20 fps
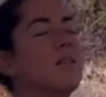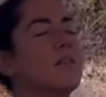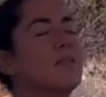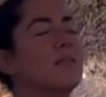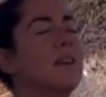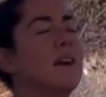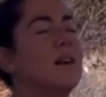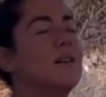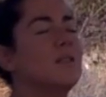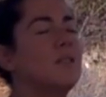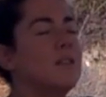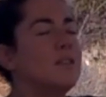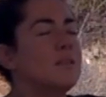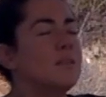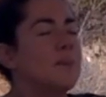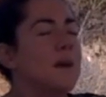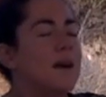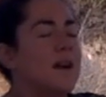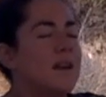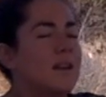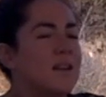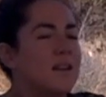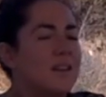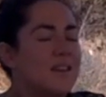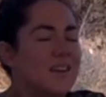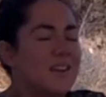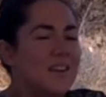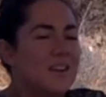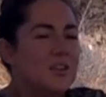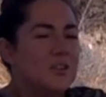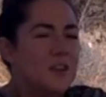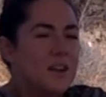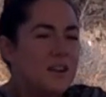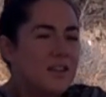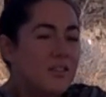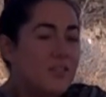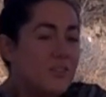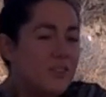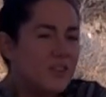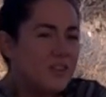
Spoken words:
round the spine and try to feel